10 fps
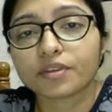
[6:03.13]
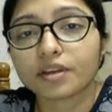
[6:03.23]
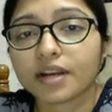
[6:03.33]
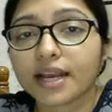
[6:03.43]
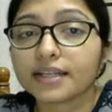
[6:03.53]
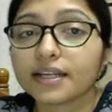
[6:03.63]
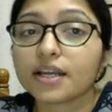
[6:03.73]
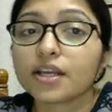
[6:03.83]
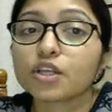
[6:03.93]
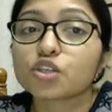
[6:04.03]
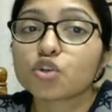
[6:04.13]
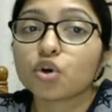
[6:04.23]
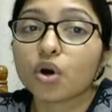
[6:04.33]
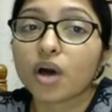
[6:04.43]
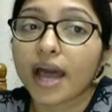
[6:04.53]
right?
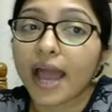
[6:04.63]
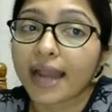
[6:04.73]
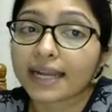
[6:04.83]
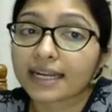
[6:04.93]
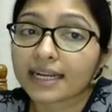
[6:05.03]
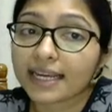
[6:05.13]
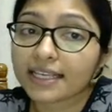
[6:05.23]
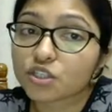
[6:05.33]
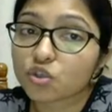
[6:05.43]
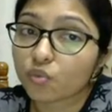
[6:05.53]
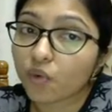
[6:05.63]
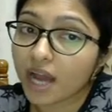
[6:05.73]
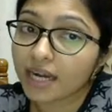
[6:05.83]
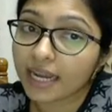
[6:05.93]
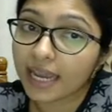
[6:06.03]
So at least
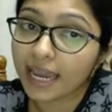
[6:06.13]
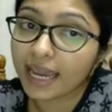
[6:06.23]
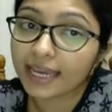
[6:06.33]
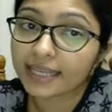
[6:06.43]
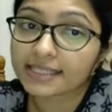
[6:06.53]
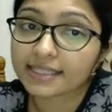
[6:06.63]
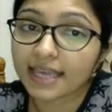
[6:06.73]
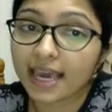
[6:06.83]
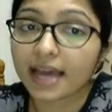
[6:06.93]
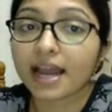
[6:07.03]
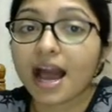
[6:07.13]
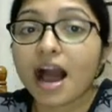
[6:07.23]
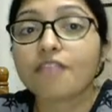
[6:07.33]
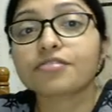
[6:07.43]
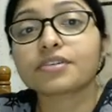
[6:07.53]
one A is there,
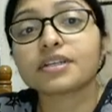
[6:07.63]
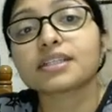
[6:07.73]
after